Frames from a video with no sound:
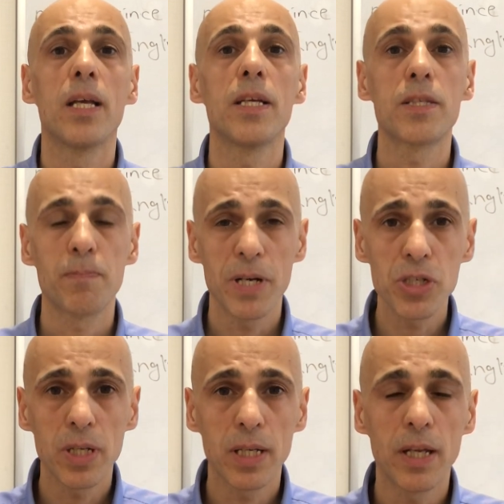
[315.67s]

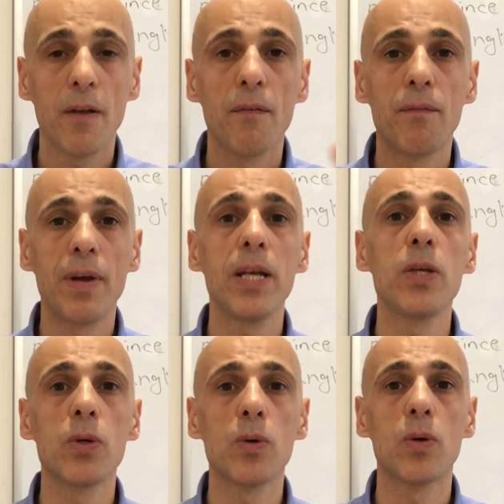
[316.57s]
Especially when
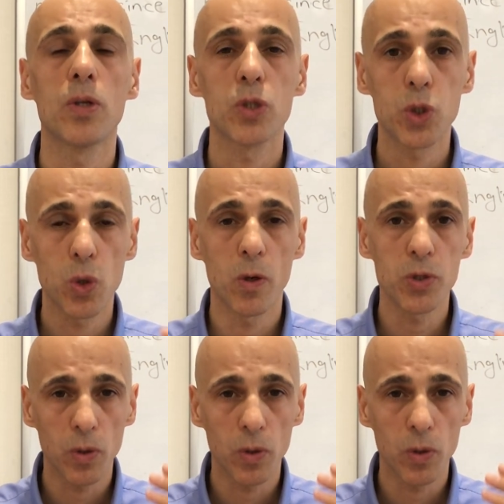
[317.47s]
you search